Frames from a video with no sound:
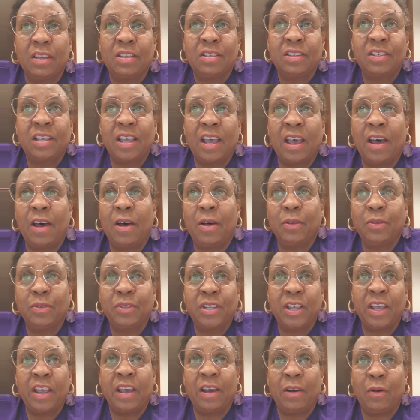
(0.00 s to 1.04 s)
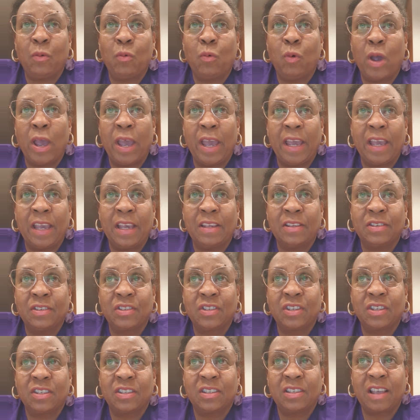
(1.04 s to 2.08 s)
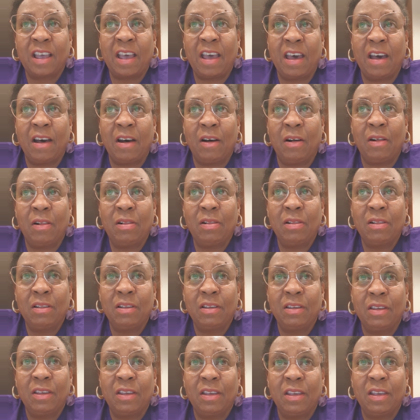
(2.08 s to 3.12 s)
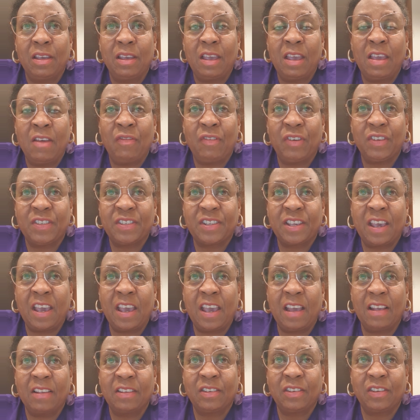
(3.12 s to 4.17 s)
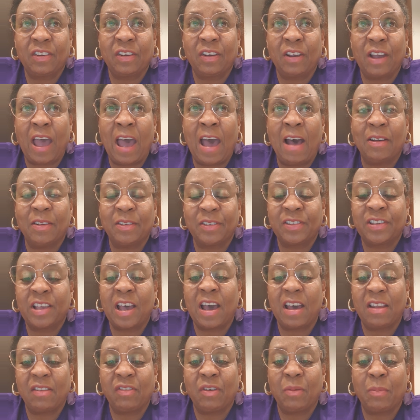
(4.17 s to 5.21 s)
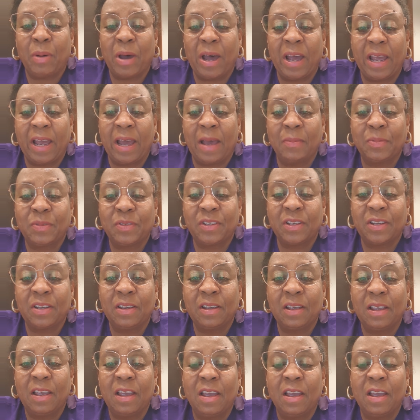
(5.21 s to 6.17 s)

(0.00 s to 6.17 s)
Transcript: telltale ways to tell if it's cancer outside of a biopsy.